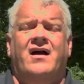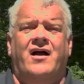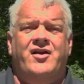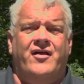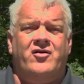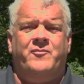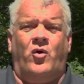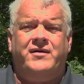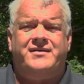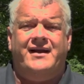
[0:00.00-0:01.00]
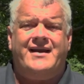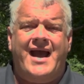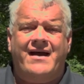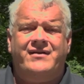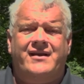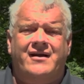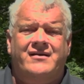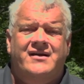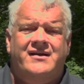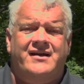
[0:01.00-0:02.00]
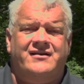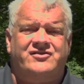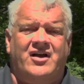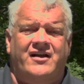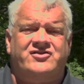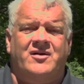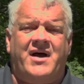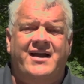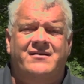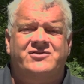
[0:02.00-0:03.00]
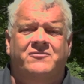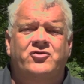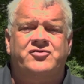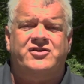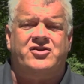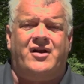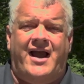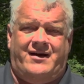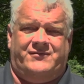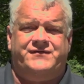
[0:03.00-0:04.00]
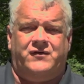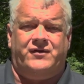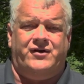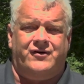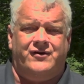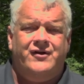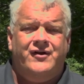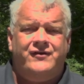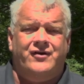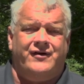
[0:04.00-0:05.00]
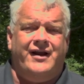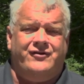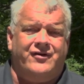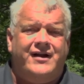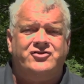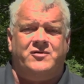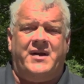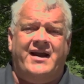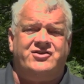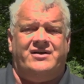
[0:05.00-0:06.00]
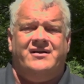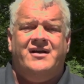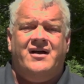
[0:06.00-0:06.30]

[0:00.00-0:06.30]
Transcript: Another important thing to have in there is some nutritional items for your injured patient.